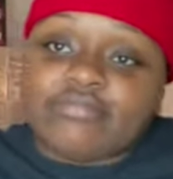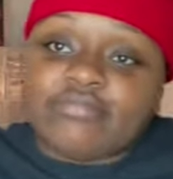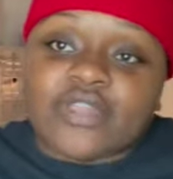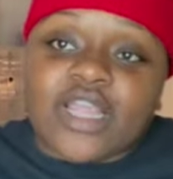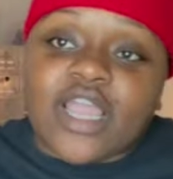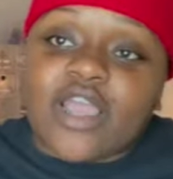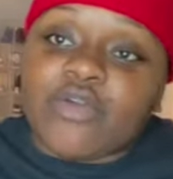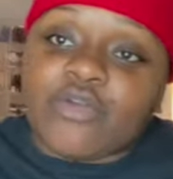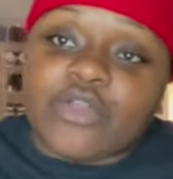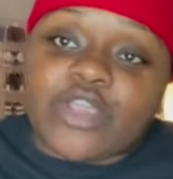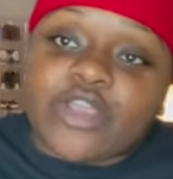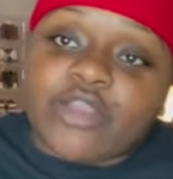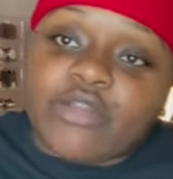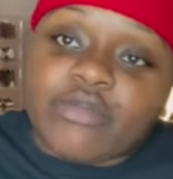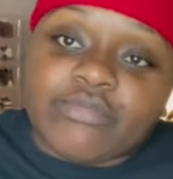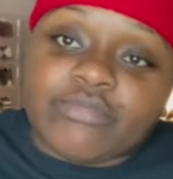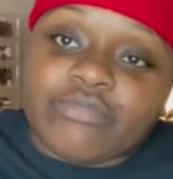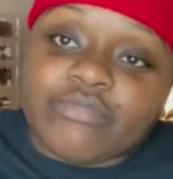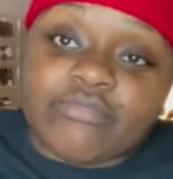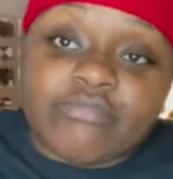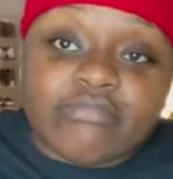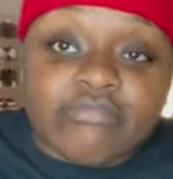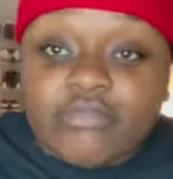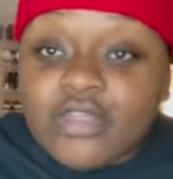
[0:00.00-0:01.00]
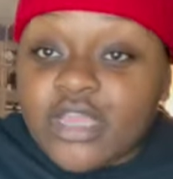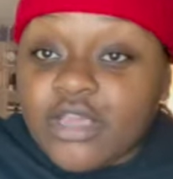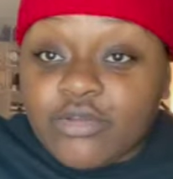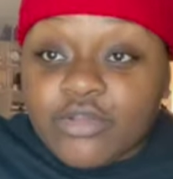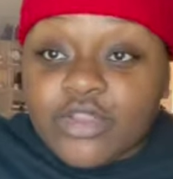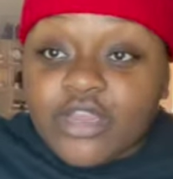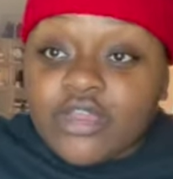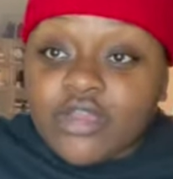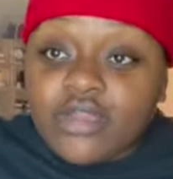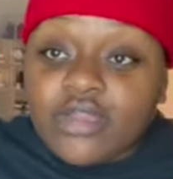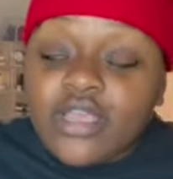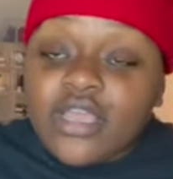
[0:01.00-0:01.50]
I don't care. I don't
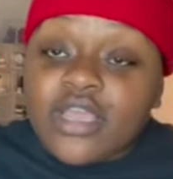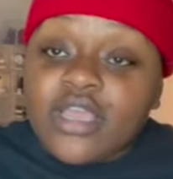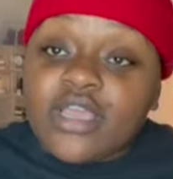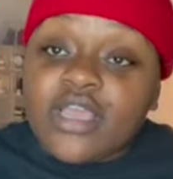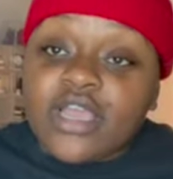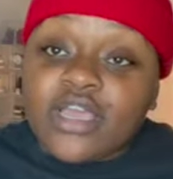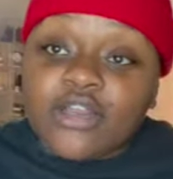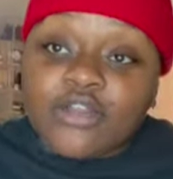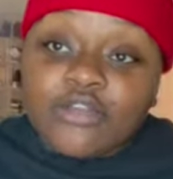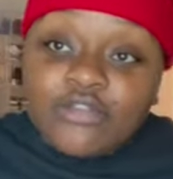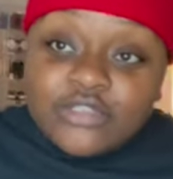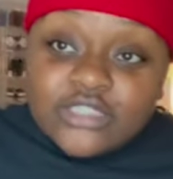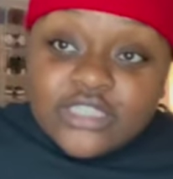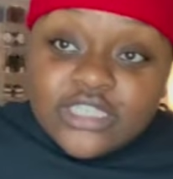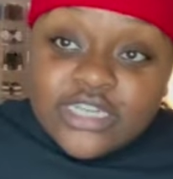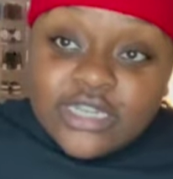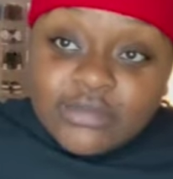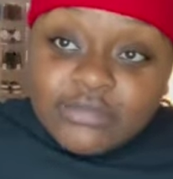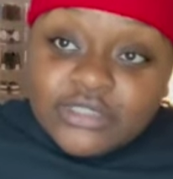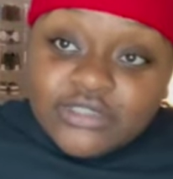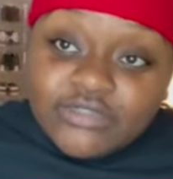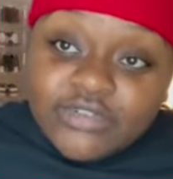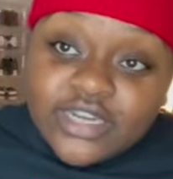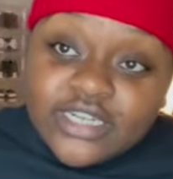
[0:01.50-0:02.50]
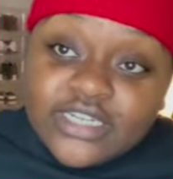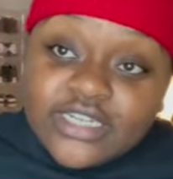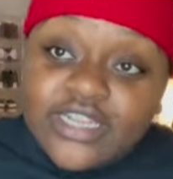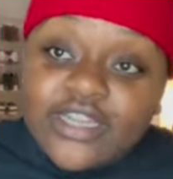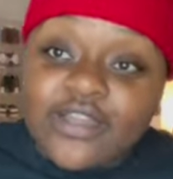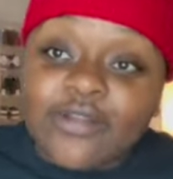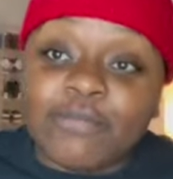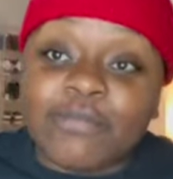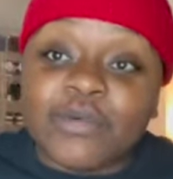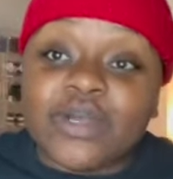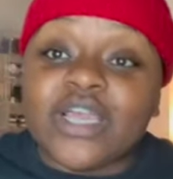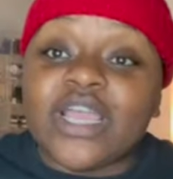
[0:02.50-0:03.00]
care. I know you see Nipsey right
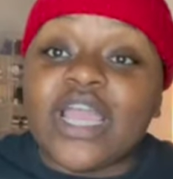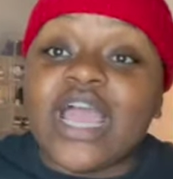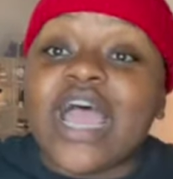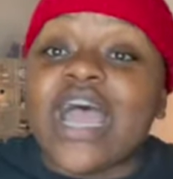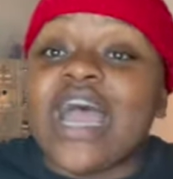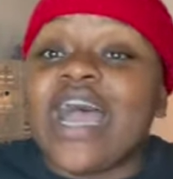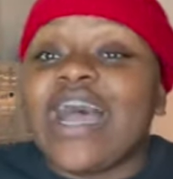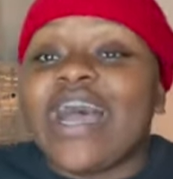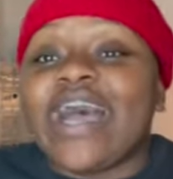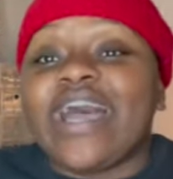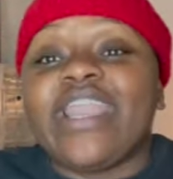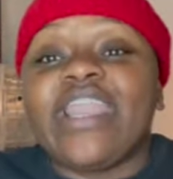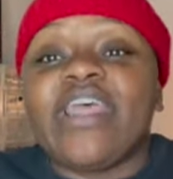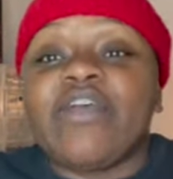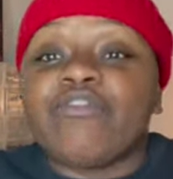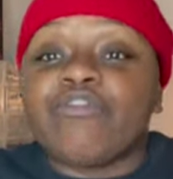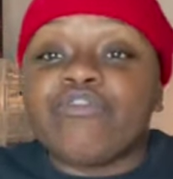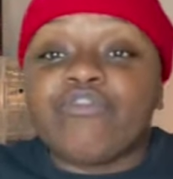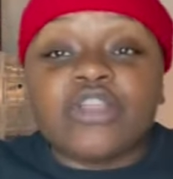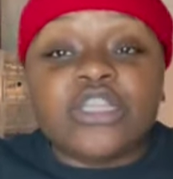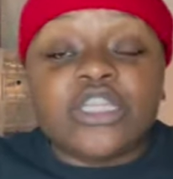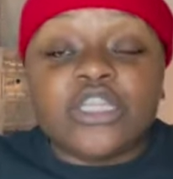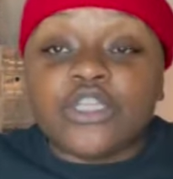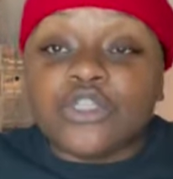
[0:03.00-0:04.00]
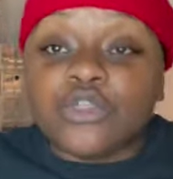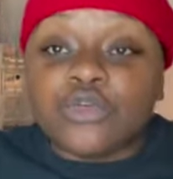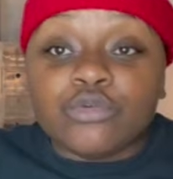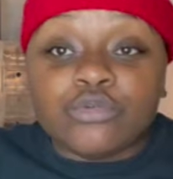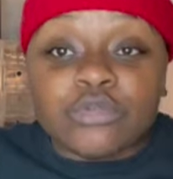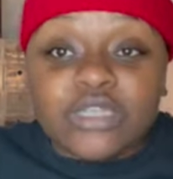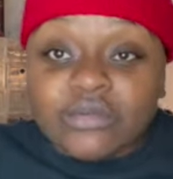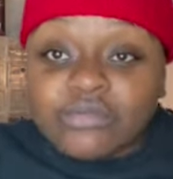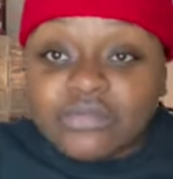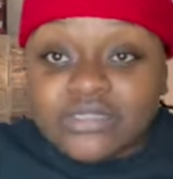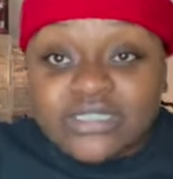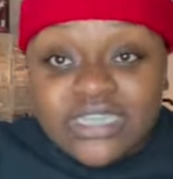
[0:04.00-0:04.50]
there, but I never really knew
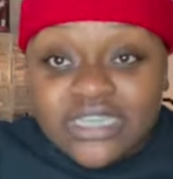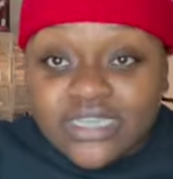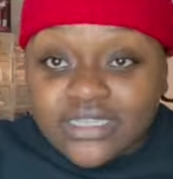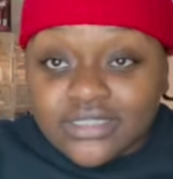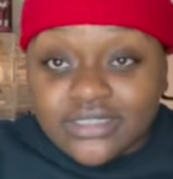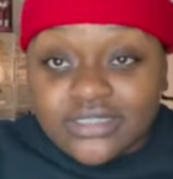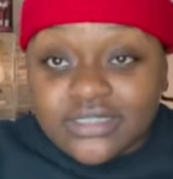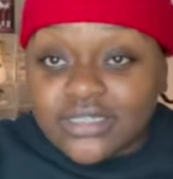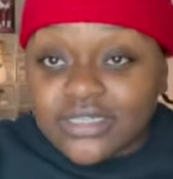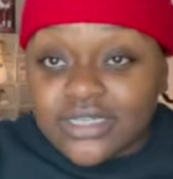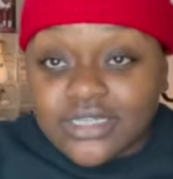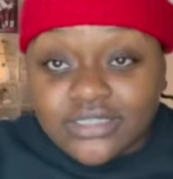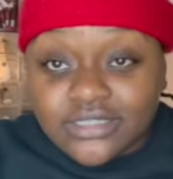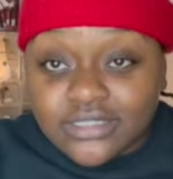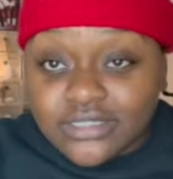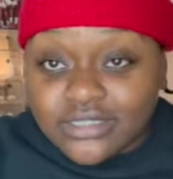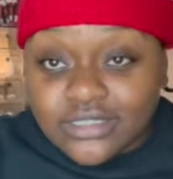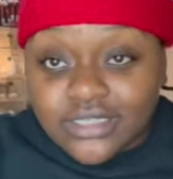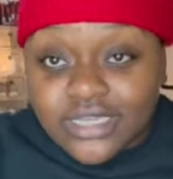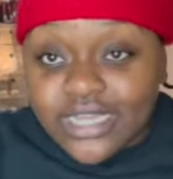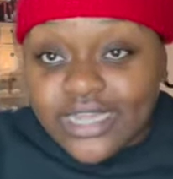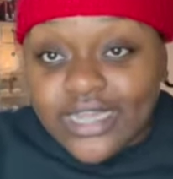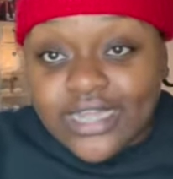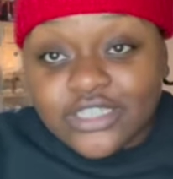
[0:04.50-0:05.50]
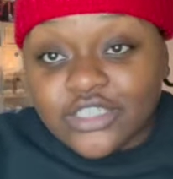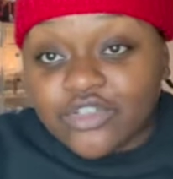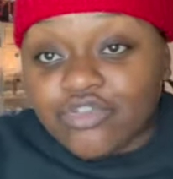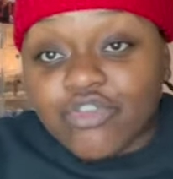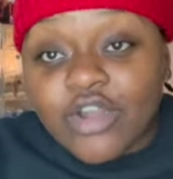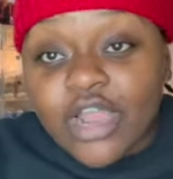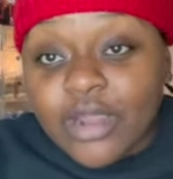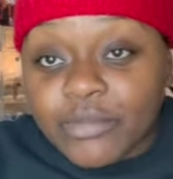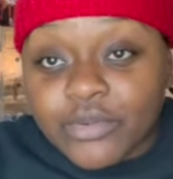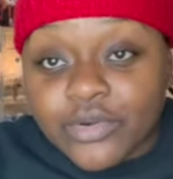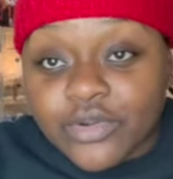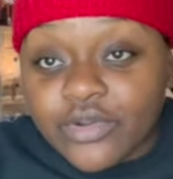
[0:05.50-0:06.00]
Nipsey as a, as a, as a
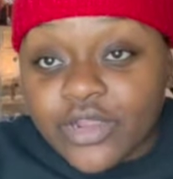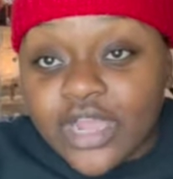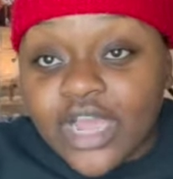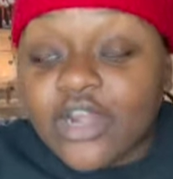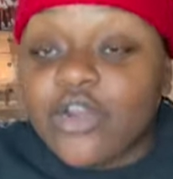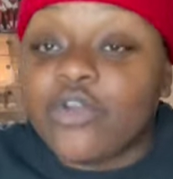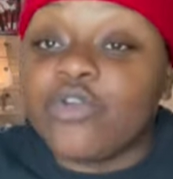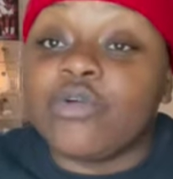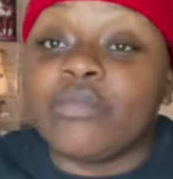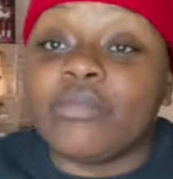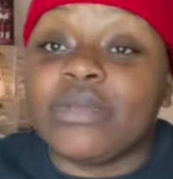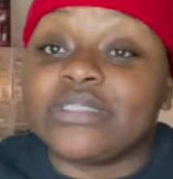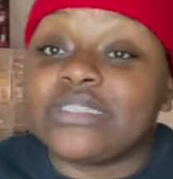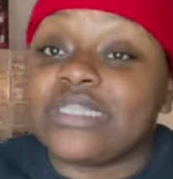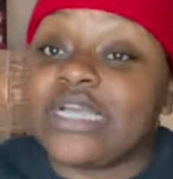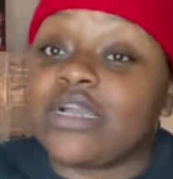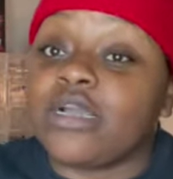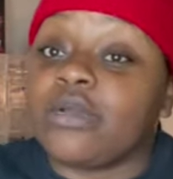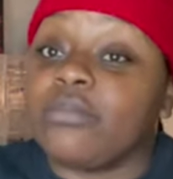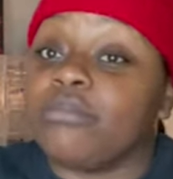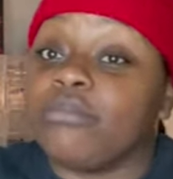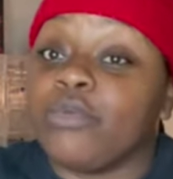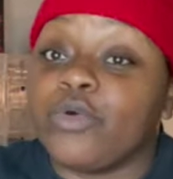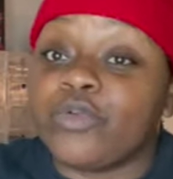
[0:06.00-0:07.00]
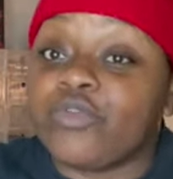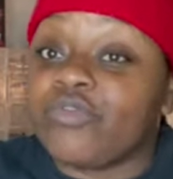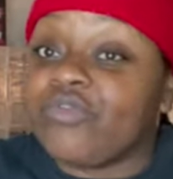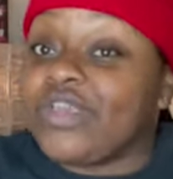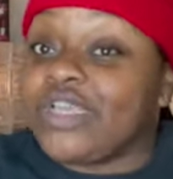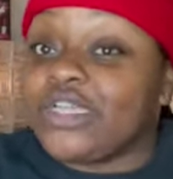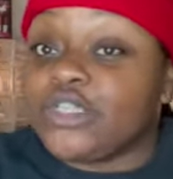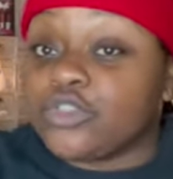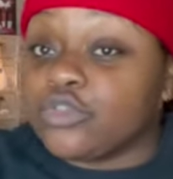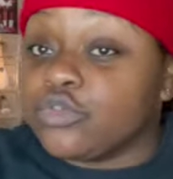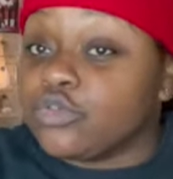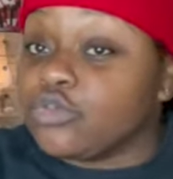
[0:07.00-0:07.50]
rapper. I knew him as like a
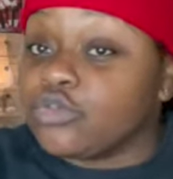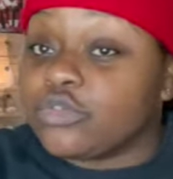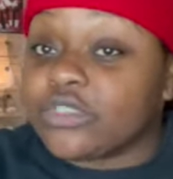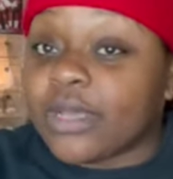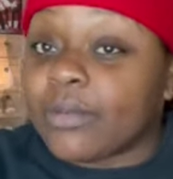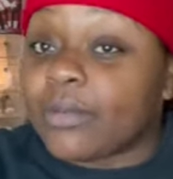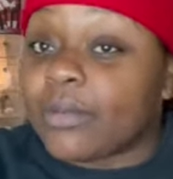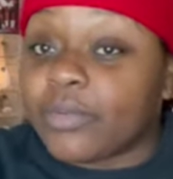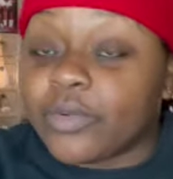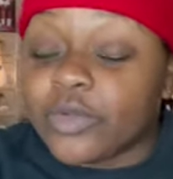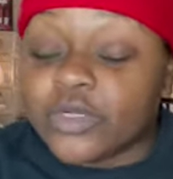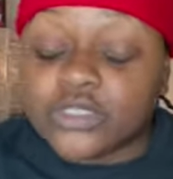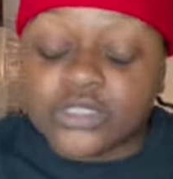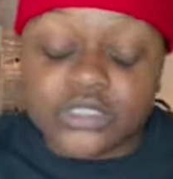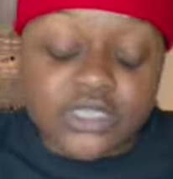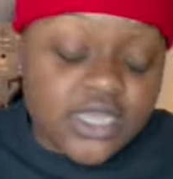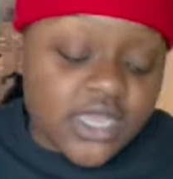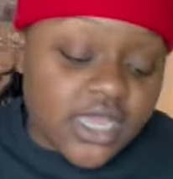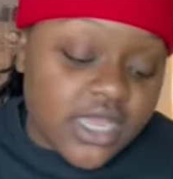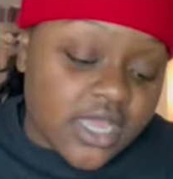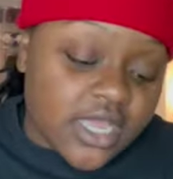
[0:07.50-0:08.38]
motivational type of person.